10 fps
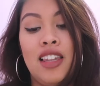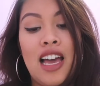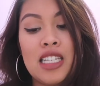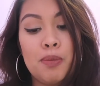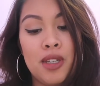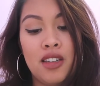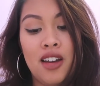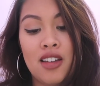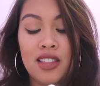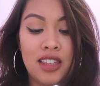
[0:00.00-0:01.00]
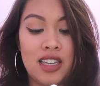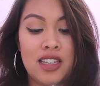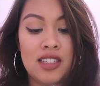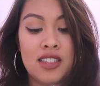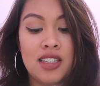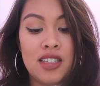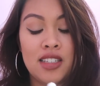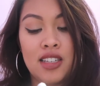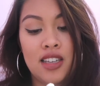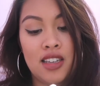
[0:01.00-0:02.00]
Last but not least,
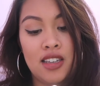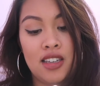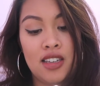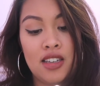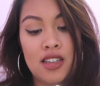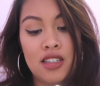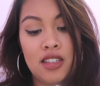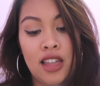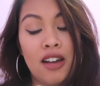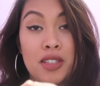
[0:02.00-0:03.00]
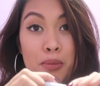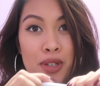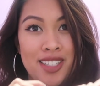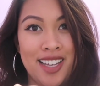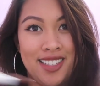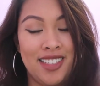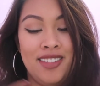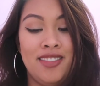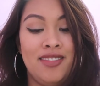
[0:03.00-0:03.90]
this is 1000%.